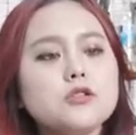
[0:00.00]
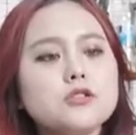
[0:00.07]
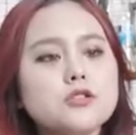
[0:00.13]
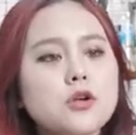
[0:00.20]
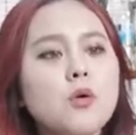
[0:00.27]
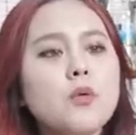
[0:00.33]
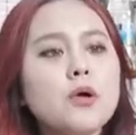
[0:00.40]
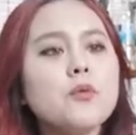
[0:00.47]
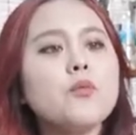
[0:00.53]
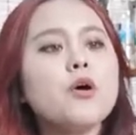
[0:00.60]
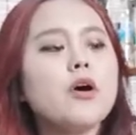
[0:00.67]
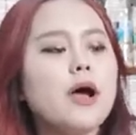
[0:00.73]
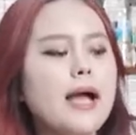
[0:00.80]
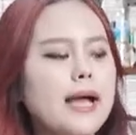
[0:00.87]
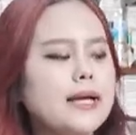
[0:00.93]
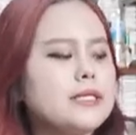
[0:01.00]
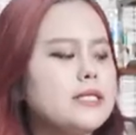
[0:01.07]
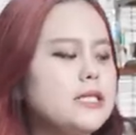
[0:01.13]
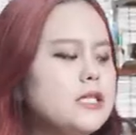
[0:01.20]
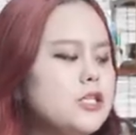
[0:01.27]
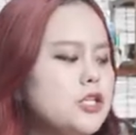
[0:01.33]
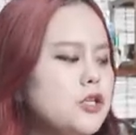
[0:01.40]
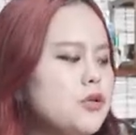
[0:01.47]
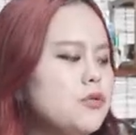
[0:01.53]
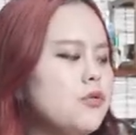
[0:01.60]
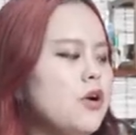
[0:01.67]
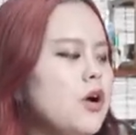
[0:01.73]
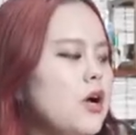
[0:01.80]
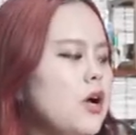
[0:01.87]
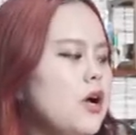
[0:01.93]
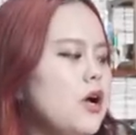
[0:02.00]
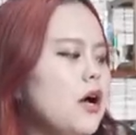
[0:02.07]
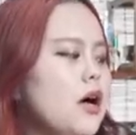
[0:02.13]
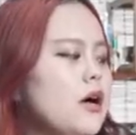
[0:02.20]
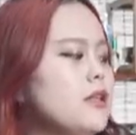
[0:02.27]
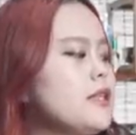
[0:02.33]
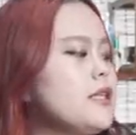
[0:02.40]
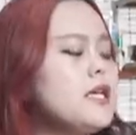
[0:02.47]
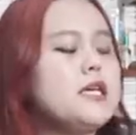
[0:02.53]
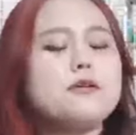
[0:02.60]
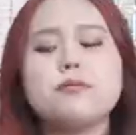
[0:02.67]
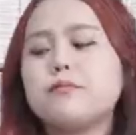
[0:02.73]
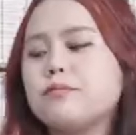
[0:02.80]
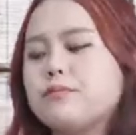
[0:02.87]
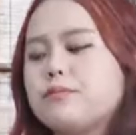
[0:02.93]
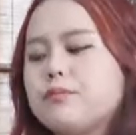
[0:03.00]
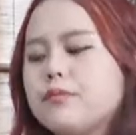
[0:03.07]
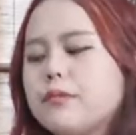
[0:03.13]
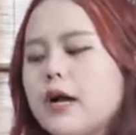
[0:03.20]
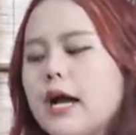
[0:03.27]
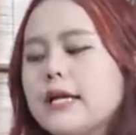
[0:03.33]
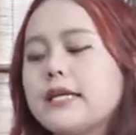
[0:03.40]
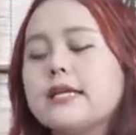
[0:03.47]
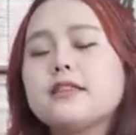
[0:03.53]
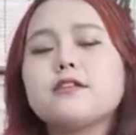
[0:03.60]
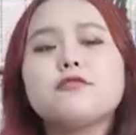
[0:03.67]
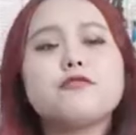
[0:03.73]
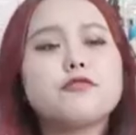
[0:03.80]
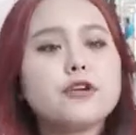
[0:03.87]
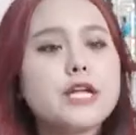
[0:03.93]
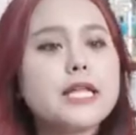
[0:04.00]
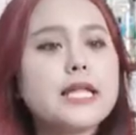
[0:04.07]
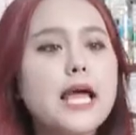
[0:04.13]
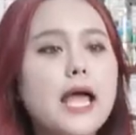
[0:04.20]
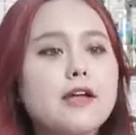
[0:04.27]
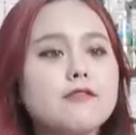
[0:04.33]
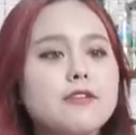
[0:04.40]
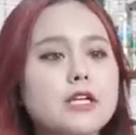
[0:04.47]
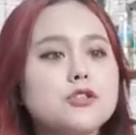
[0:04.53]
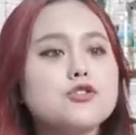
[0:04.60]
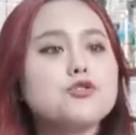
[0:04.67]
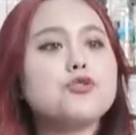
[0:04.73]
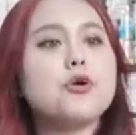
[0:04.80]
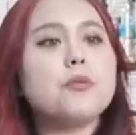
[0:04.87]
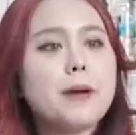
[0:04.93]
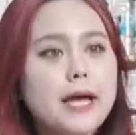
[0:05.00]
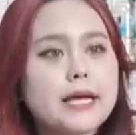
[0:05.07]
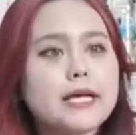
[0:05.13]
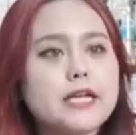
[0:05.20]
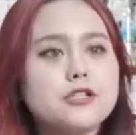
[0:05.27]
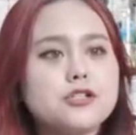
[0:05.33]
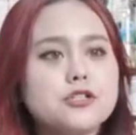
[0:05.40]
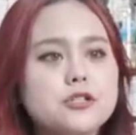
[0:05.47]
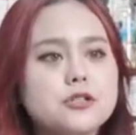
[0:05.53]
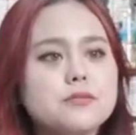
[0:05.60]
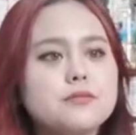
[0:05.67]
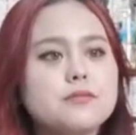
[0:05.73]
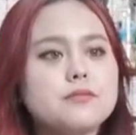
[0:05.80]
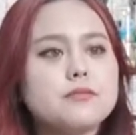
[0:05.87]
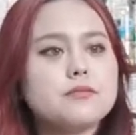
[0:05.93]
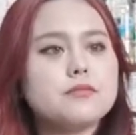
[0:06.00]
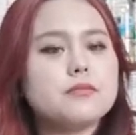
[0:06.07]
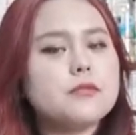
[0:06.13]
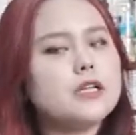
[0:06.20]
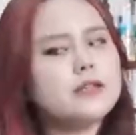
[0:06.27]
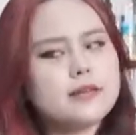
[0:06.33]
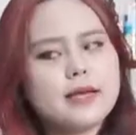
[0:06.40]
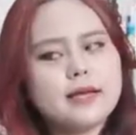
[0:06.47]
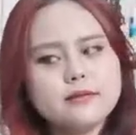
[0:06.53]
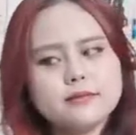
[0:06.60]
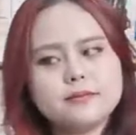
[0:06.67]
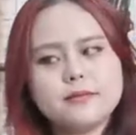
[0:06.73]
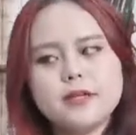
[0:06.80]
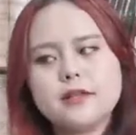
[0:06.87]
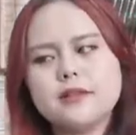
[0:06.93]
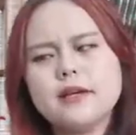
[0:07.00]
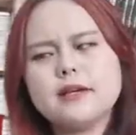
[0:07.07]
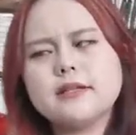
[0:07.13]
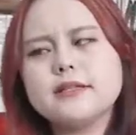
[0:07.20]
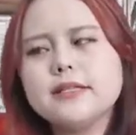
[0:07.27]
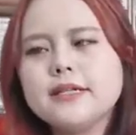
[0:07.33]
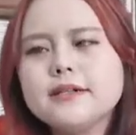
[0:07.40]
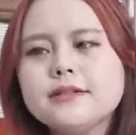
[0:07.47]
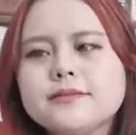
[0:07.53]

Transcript: so we will adding you uh, the adding the free knife into your package is that is that clear?